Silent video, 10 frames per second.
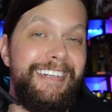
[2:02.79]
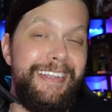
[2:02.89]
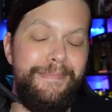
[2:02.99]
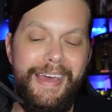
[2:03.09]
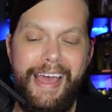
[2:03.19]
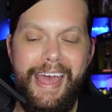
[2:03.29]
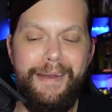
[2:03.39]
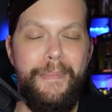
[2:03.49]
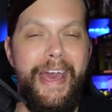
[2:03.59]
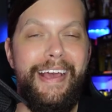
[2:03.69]
team they
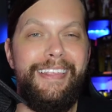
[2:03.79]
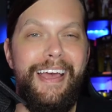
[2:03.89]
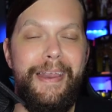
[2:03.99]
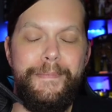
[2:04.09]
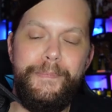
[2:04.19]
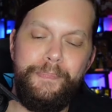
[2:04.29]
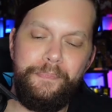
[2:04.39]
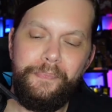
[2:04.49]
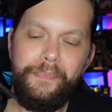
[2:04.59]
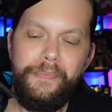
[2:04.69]
had back then,
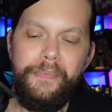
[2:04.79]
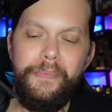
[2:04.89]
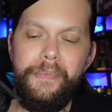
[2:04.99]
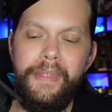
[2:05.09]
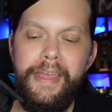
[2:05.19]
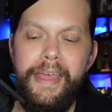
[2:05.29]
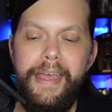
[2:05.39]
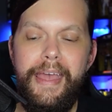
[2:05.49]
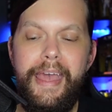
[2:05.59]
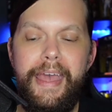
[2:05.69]

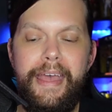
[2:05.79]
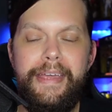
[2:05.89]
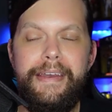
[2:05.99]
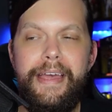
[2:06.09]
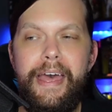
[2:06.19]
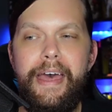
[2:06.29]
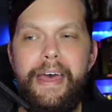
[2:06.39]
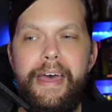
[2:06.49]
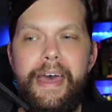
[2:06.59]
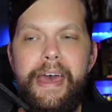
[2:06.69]
and
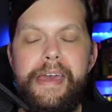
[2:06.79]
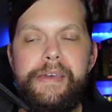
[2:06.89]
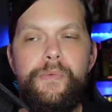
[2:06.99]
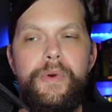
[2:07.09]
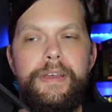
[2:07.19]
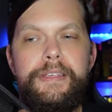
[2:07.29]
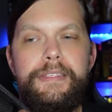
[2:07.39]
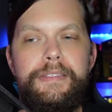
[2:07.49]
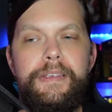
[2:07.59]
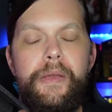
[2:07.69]
uh, I
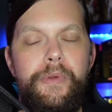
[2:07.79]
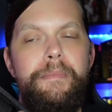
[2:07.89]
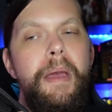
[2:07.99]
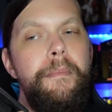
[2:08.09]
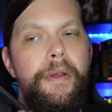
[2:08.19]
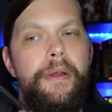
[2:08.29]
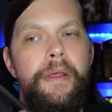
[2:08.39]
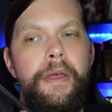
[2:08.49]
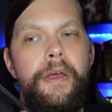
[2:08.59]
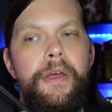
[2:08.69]
was I remember
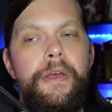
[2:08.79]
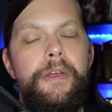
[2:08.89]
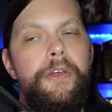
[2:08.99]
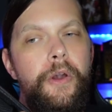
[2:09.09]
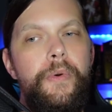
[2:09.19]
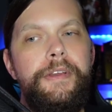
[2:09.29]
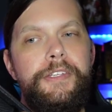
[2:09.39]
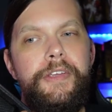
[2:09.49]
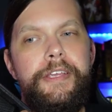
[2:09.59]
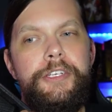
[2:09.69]
going
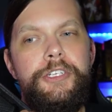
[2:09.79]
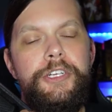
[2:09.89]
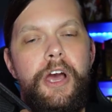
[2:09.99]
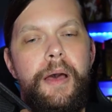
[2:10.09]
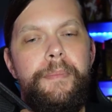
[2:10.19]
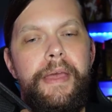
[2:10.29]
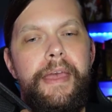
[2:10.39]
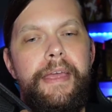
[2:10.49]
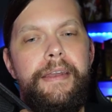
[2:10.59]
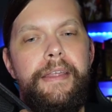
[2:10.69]
to his shop
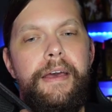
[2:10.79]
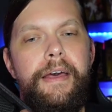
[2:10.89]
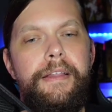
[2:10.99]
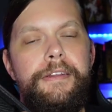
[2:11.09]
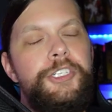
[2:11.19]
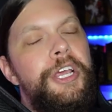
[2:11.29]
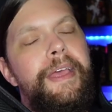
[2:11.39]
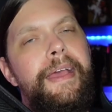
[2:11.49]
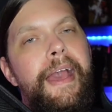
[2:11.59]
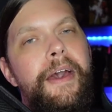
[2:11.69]
and uh,
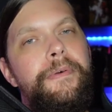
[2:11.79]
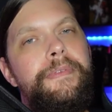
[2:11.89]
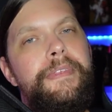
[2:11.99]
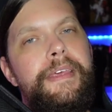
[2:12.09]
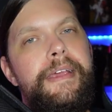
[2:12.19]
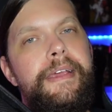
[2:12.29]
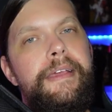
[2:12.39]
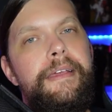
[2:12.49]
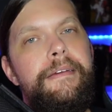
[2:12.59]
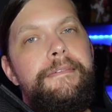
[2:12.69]
checking out
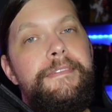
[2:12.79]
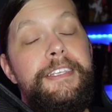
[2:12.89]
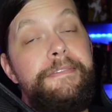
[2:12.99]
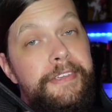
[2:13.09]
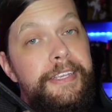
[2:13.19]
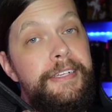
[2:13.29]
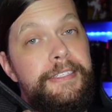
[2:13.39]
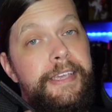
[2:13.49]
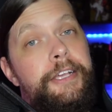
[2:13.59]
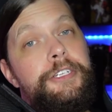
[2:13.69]
the DVD
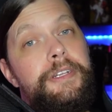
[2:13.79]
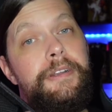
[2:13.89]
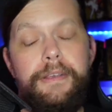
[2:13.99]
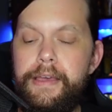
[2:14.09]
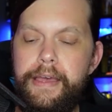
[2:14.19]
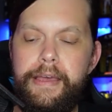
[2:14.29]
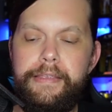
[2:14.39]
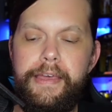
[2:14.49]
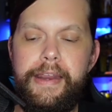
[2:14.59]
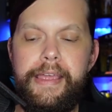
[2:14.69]
section uh,
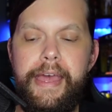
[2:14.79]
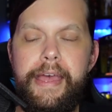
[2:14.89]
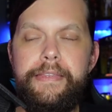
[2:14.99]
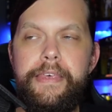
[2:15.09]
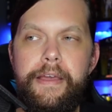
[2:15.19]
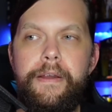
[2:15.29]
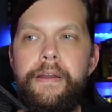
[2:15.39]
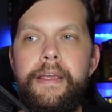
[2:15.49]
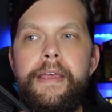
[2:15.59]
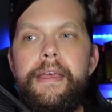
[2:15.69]
that he had there.
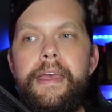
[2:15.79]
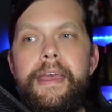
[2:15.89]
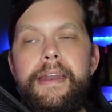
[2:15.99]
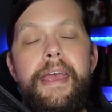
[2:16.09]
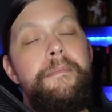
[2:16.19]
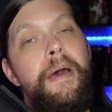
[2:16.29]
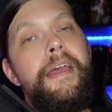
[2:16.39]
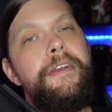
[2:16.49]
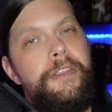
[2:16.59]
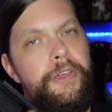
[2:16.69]
And, and
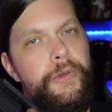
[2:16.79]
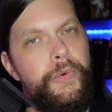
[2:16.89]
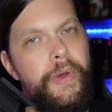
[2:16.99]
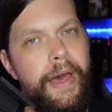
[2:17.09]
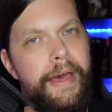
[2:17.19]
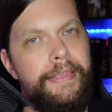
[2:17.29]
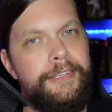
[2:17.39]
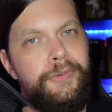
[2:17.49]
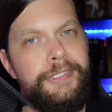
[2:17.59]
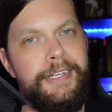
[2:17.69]
mind you, uh,
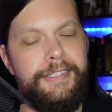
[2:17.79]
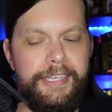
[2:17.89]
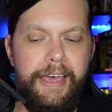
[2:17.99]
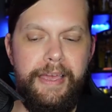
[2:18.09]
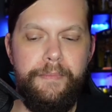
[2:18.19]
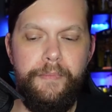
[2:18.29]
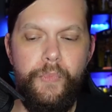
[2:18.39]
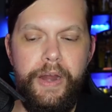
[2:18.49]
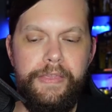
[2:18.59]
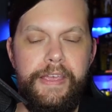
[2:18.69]
this was at a time
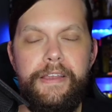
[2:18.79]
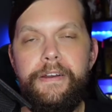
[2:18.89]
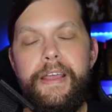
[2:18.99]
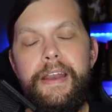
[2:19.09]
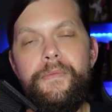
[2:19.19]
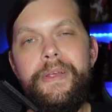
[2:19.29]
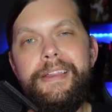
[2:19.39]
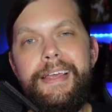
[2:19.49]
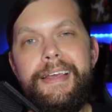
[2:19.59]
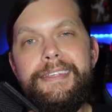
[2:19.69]
where the internet
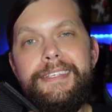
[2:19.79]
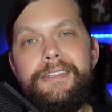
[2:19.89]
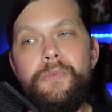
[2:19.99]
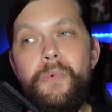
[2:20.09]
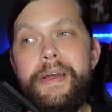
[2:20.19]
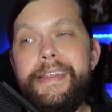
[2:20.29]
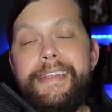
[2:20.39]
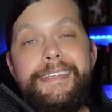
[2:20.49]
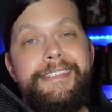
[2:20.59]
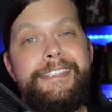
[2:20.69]
really isn't what it
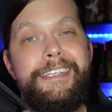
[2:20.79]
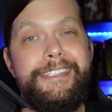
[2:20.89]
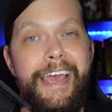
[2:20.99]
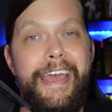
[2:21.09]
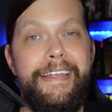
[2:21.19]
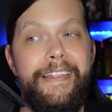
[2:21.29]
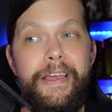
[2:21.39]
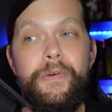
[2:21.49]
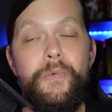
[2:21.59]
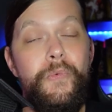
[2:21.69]
is today.
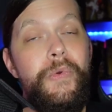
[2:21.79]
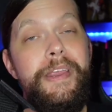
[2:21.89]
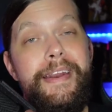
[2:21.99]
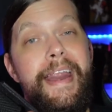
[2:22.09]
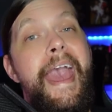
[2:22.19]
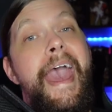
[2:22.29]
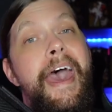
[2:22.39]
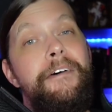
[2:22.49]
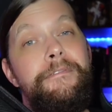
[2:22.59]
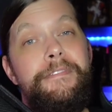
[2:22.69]
Like, we didn't
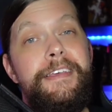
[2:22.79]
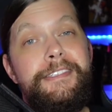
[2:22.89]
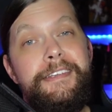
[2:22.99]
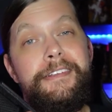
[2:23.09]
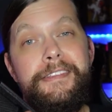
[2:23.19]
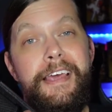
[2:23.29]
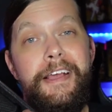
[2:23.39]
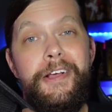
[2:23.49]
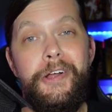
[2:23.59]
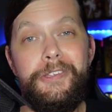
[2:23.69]
have this little
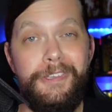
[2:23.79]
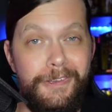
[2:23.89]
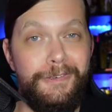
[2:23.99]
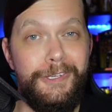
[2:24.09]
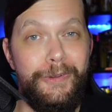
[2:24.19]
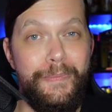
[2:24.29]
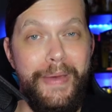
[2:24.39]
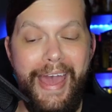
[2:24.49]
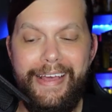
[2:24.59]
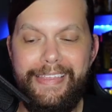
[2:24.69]
thing called YouTube
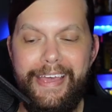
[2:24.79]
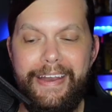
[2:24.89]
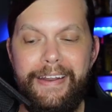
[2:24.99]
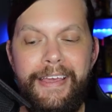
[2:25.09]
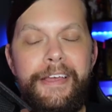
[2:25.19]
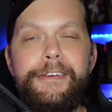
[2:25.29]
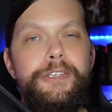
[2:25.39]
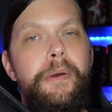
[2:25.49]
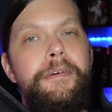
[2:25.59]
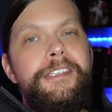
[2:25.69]
back then,
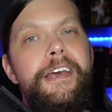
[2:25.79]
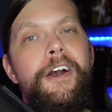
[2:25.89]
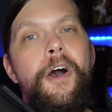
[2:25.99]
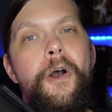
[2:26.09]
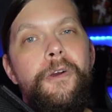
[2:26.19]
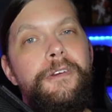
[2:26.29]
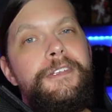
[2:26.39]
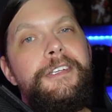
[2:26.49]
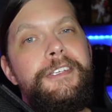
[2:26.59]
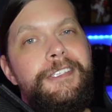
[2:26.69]
so it was kind of
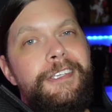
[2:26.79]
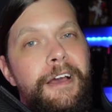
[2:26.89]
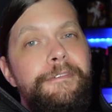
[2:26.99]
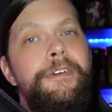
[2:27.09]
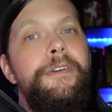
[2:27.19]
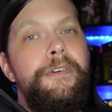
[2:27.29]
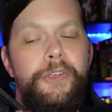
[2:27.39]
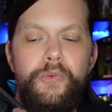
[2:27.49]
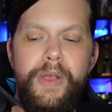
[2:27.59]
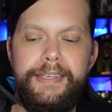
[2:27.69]
hard to discover
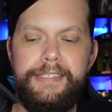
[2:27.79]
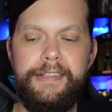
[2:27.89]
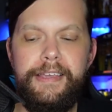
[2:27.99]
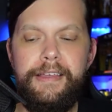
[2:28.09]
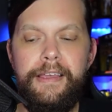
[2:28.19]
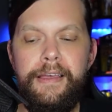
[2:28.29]
new wrestling.